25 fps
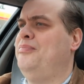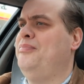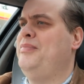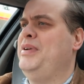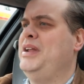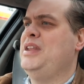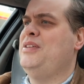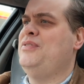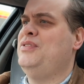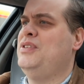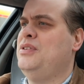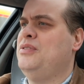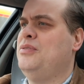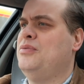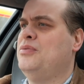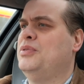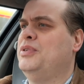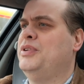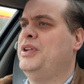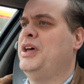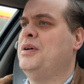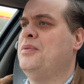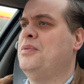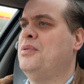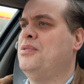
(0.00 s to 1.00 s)
many of you
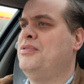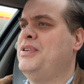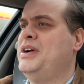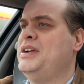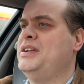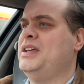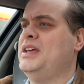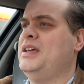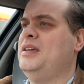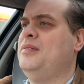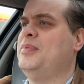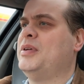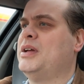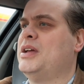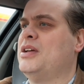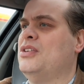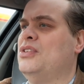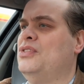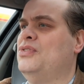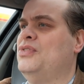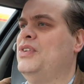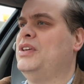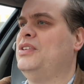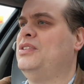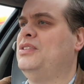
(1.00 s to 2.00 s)
will know already,
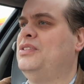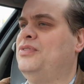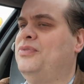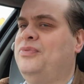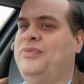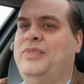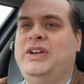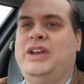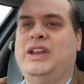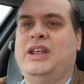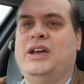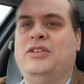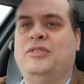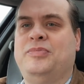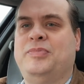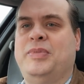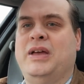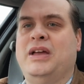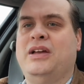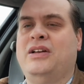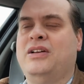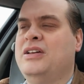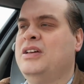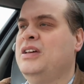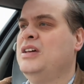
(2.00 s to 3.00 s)
because this video is
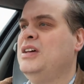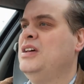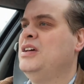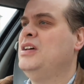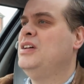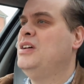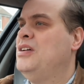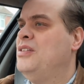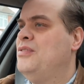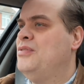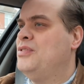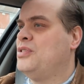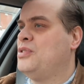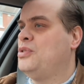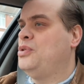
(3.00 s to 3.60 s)
being